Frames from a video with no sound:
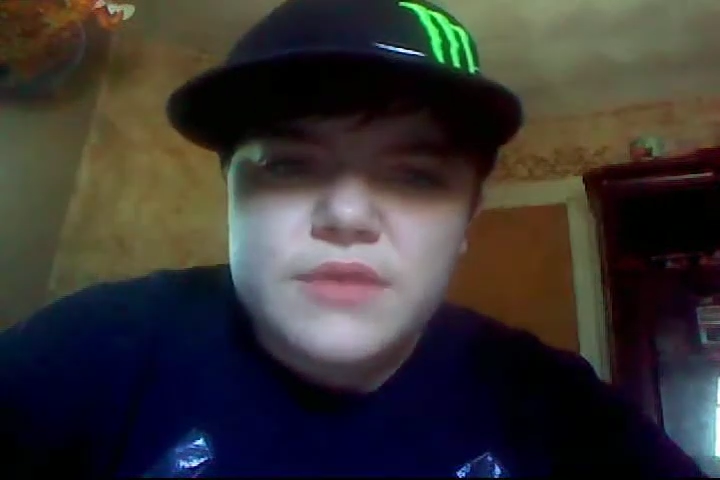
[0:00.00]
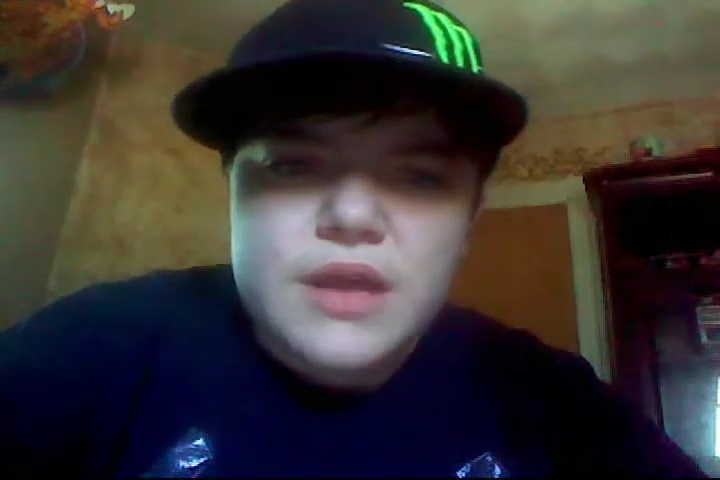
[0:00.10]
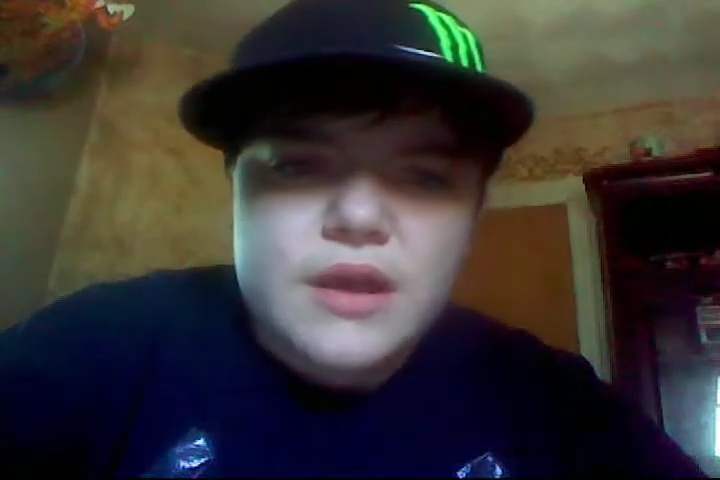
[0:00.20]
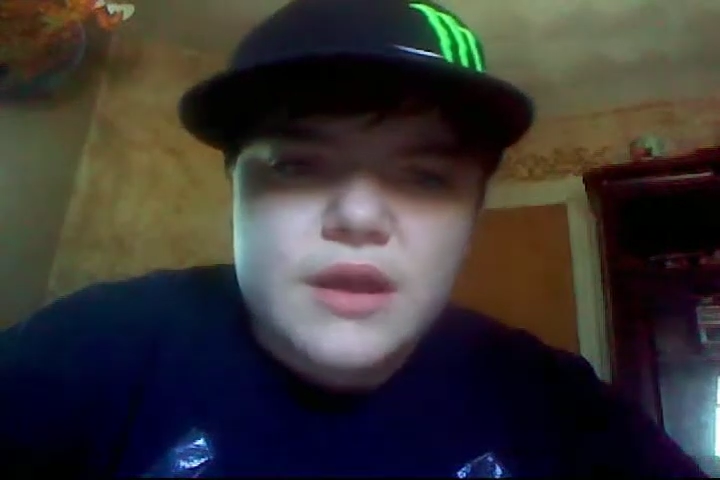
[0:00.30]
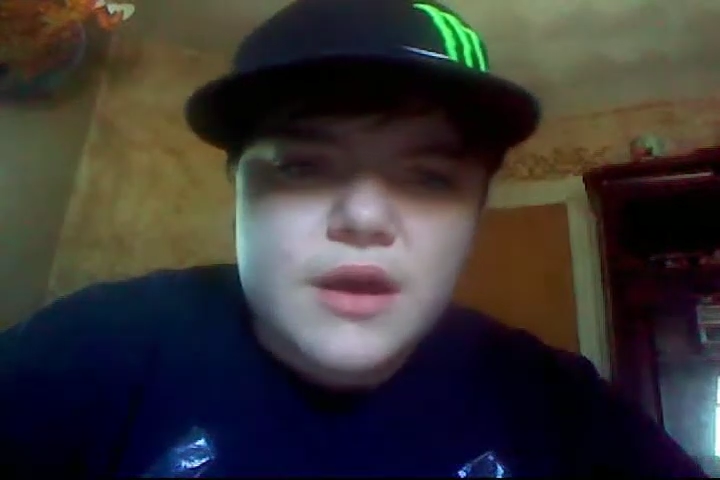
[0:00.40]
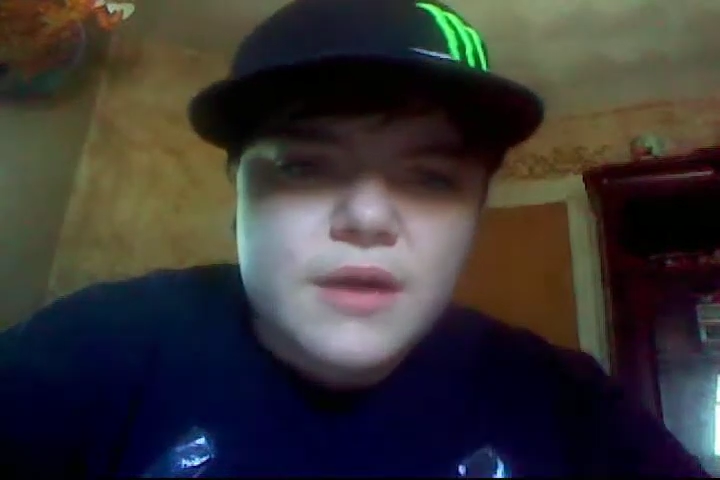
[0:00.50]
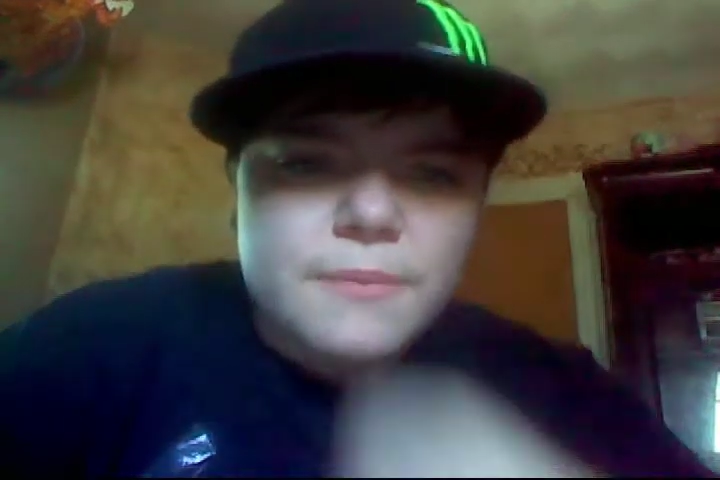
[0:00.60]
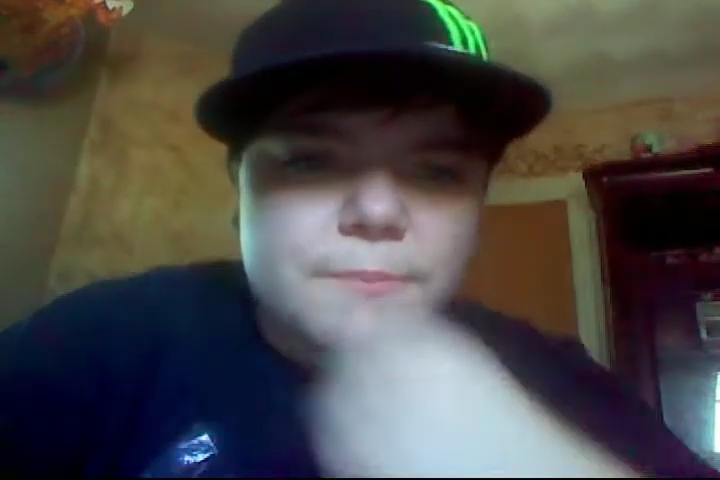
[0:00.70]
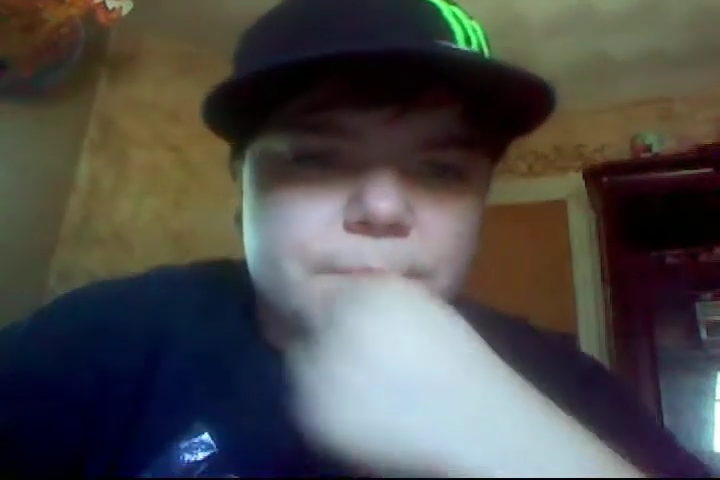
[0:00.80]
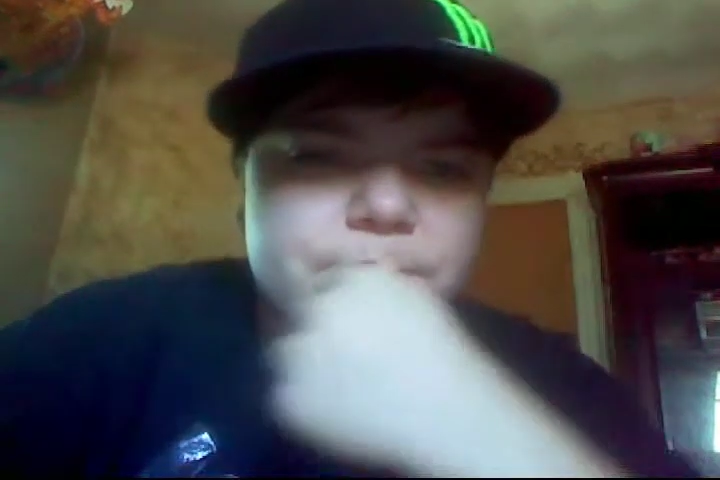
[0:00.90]
And
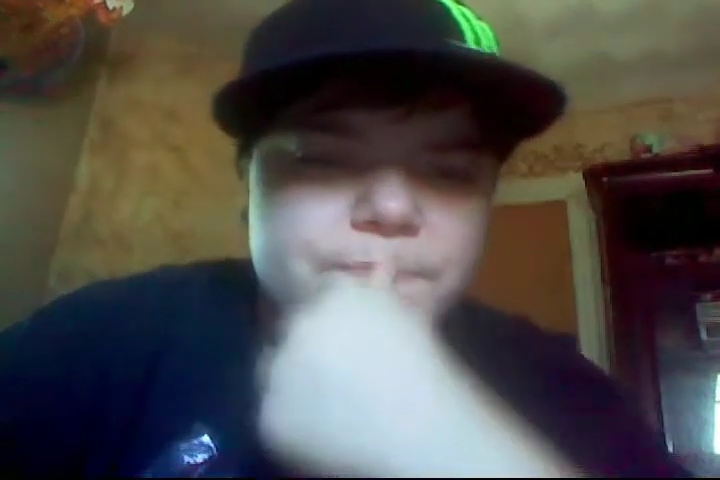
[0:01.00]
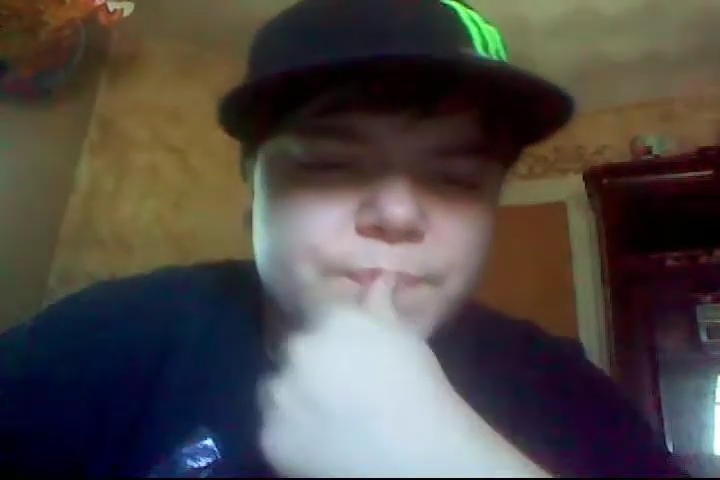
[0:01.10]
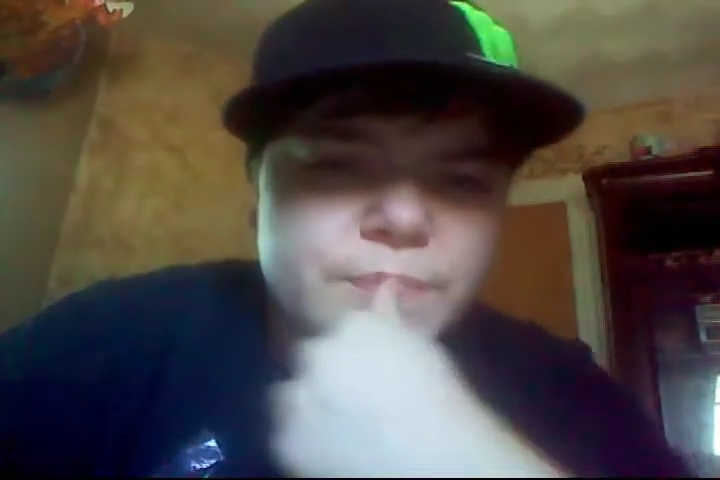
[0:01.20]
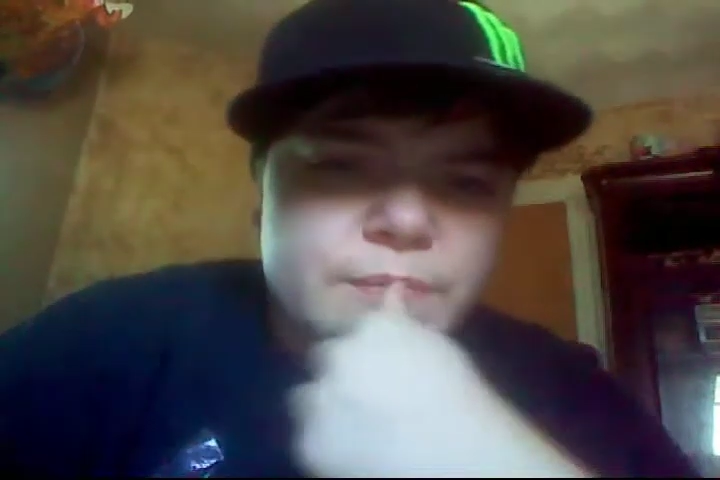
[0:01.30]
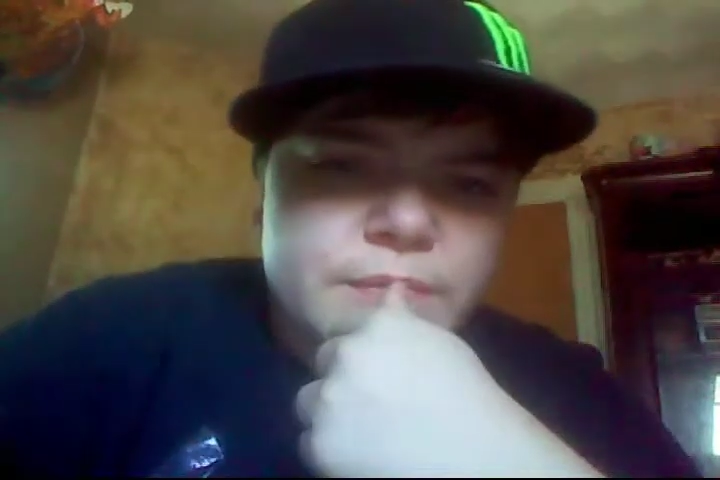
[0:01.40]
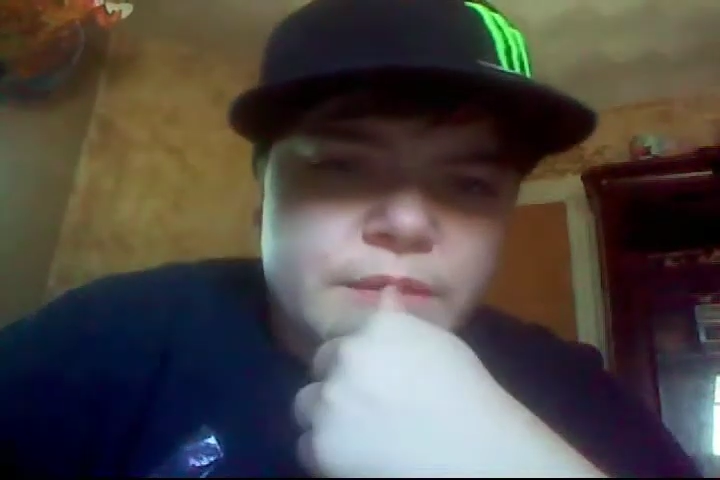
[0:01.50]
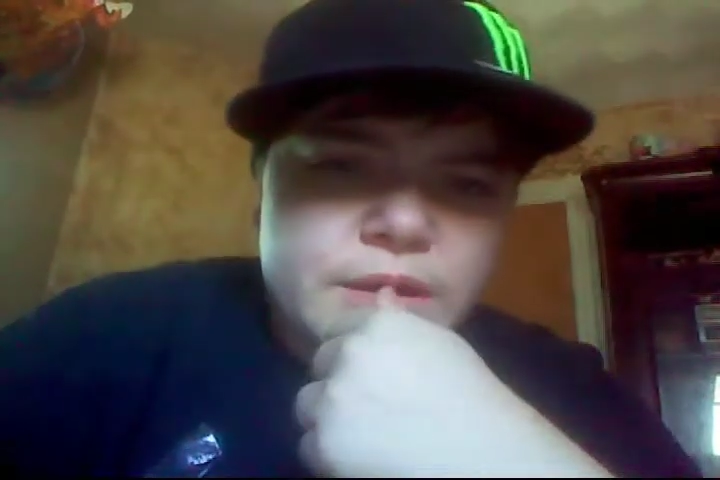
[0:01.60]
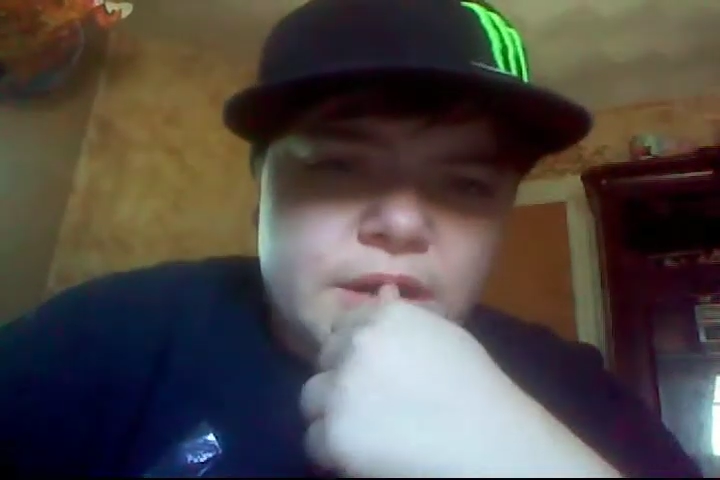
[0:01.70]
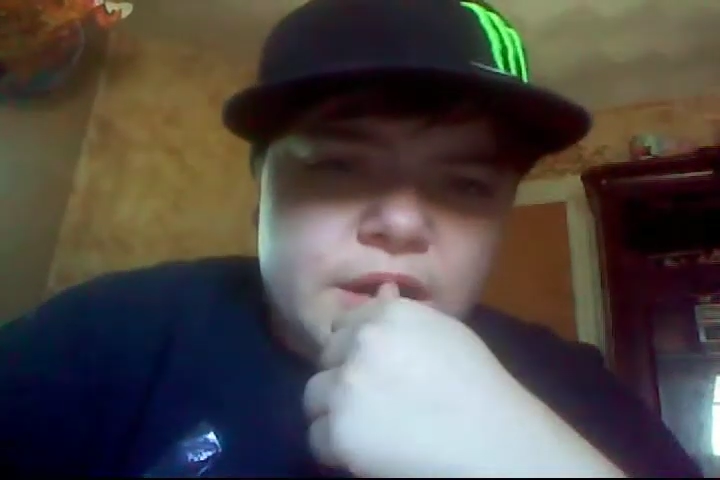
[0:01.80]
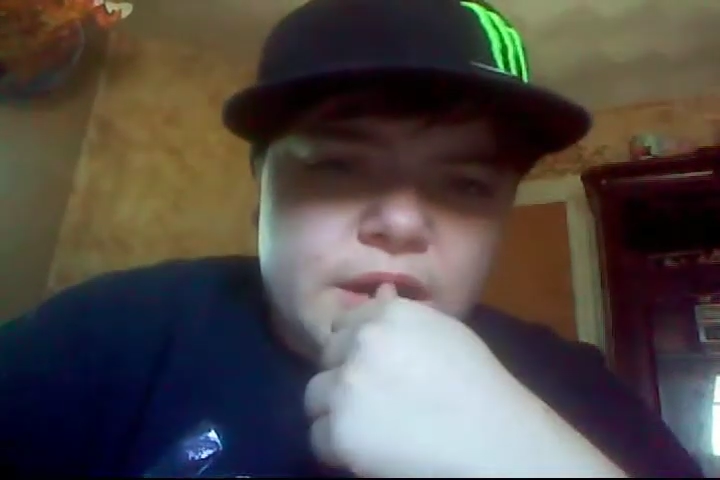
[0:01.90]
I
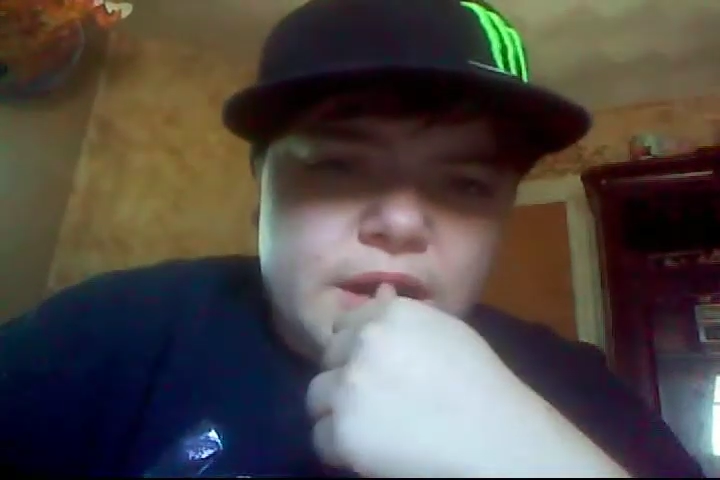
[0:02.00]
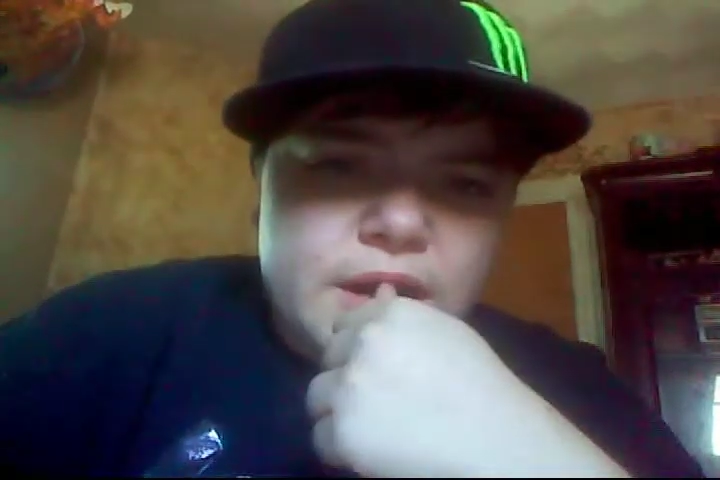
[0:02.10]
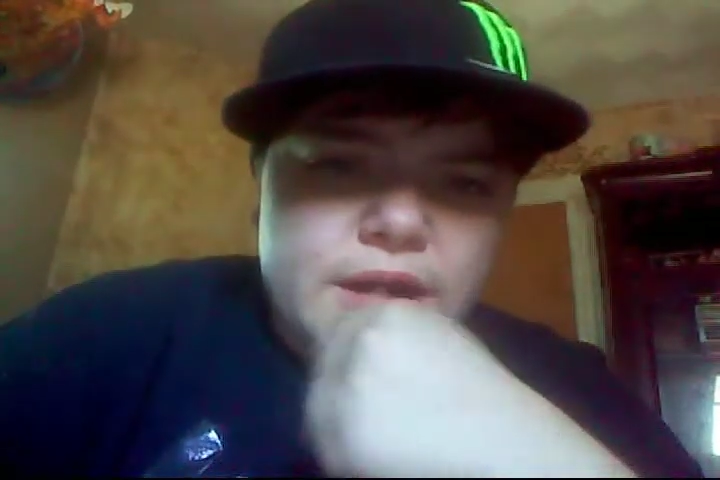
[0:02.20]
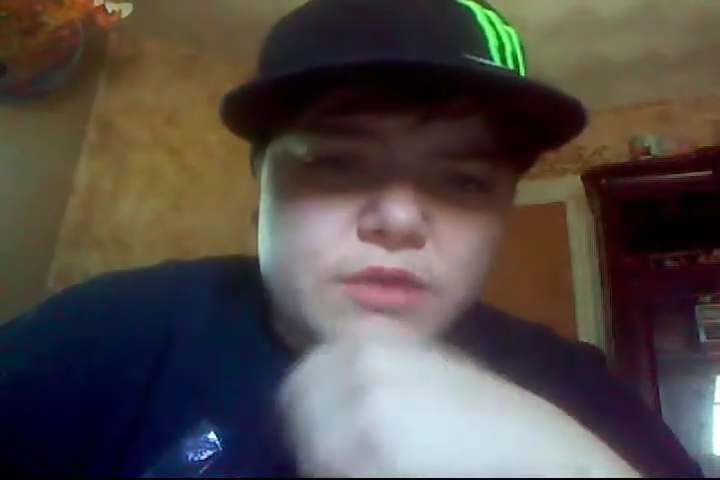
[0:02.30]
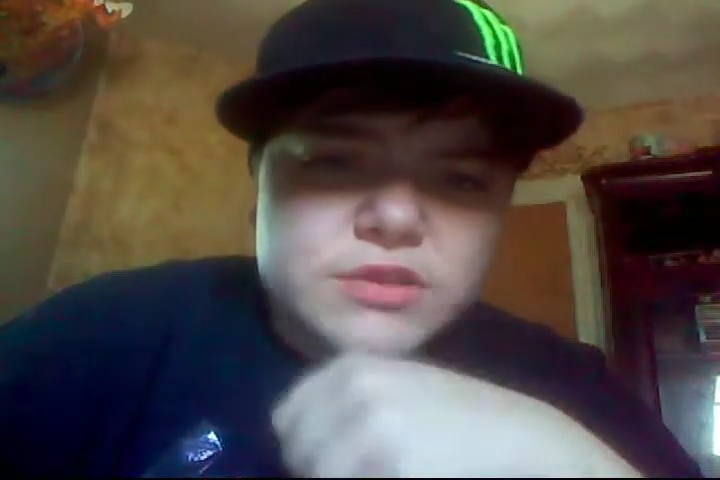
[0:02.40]
know